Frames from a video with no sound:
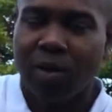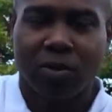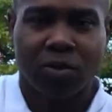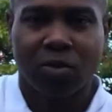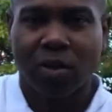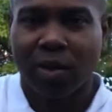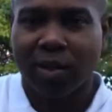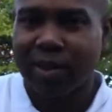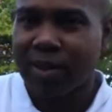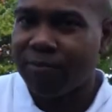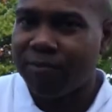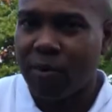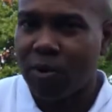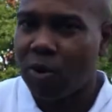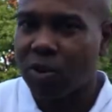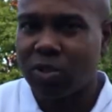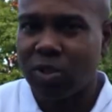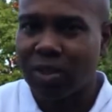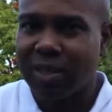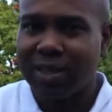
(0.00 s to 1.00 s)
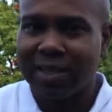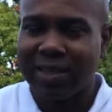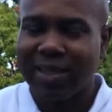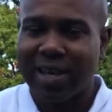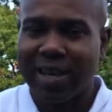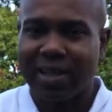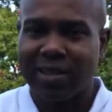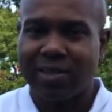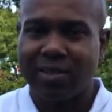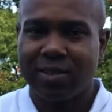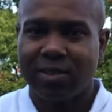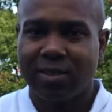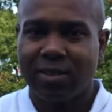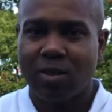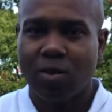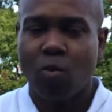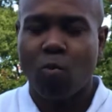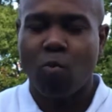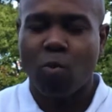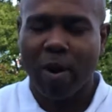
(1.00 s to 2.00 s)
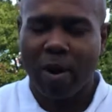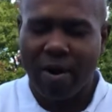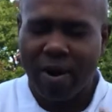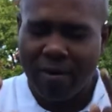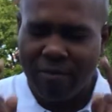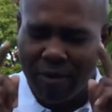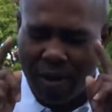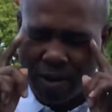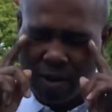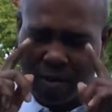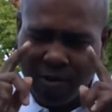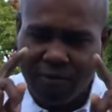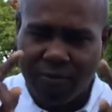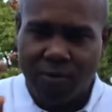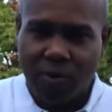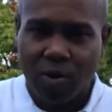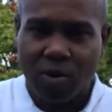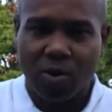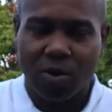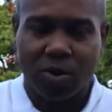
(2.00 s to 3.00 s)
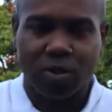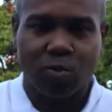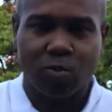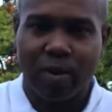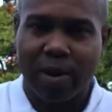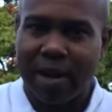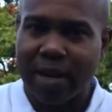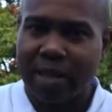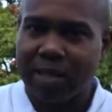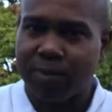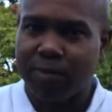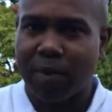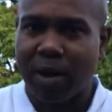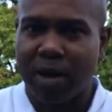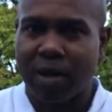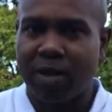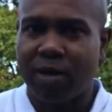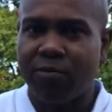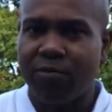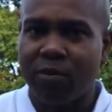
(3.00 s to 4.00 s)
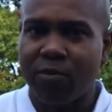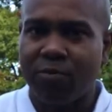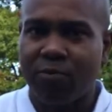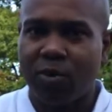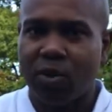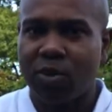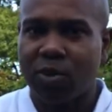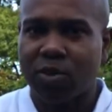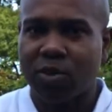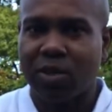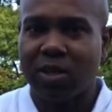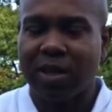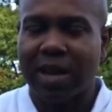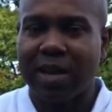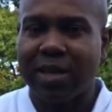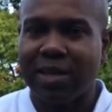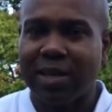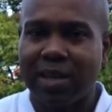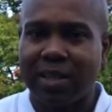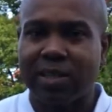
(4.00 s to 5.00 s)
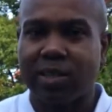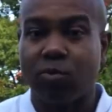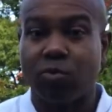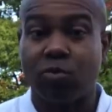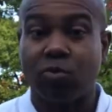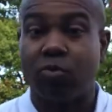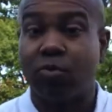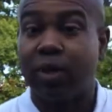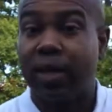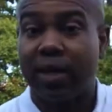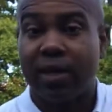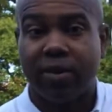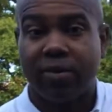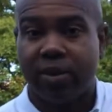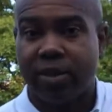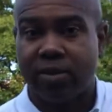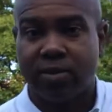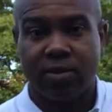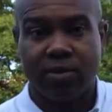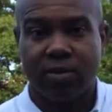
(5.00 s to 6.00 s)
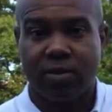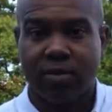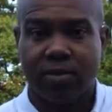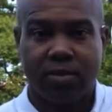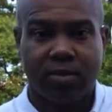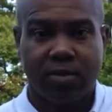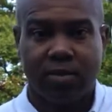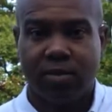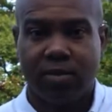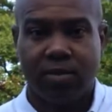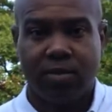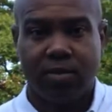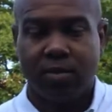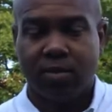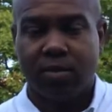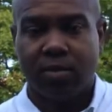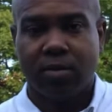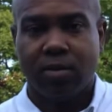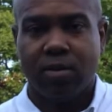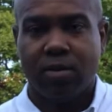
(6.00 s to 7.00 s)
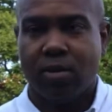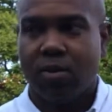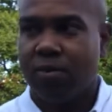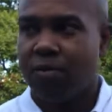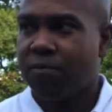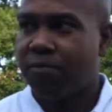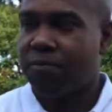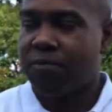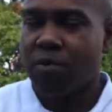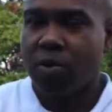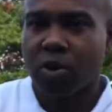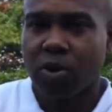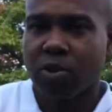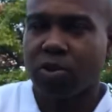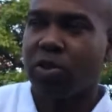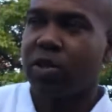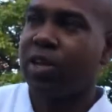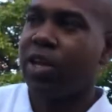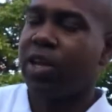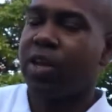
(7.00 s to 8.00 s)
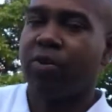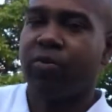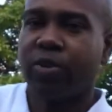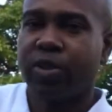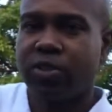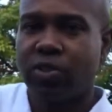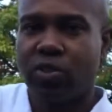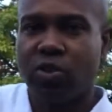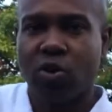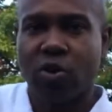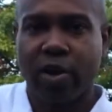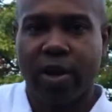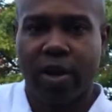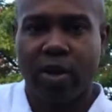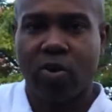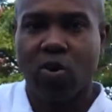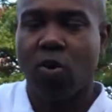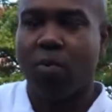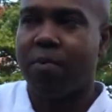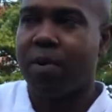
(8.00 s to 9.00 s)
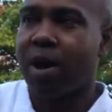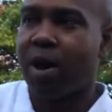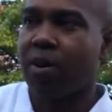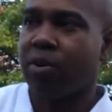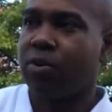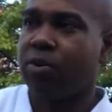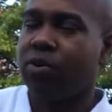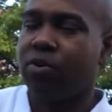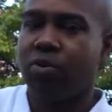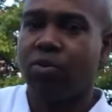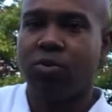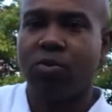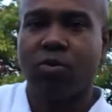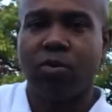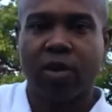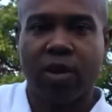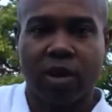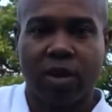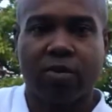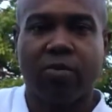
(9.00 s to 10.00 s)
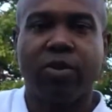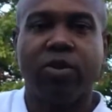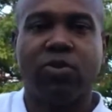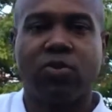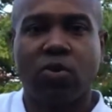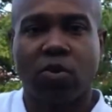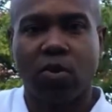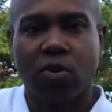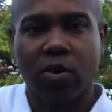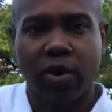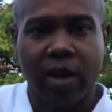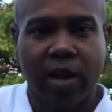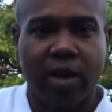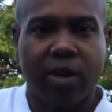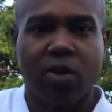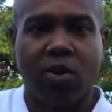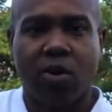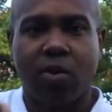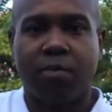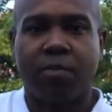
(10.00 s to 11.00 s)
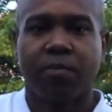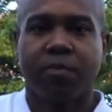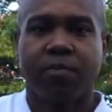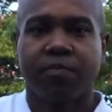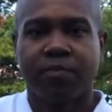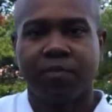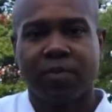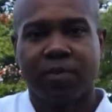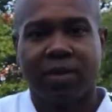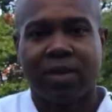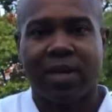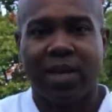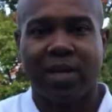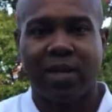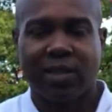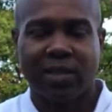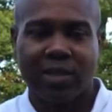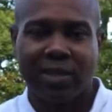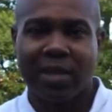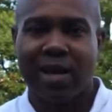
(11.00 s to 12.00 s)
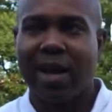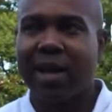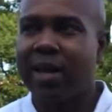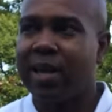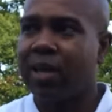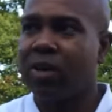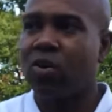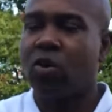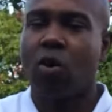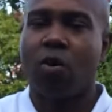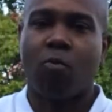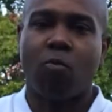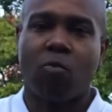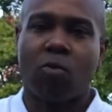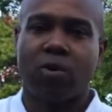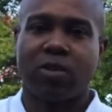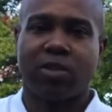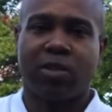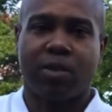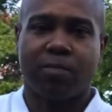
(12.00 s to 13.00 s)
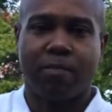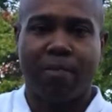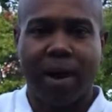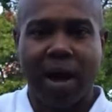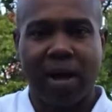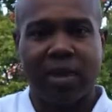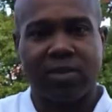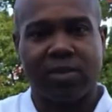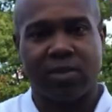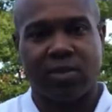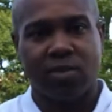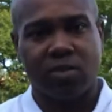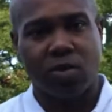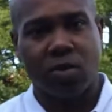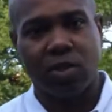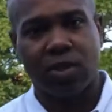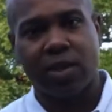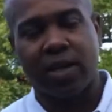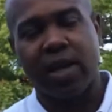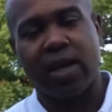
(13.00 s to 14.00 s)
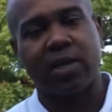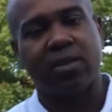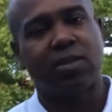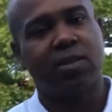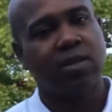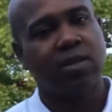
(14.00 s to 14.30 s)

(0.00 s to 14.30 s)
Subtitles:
Don't focus on the debt. Wherever you focus will expand. If you focus on that debt, it will increase. Focus on increasing your income. How can you increase your income? Then that income, once it passes your debt,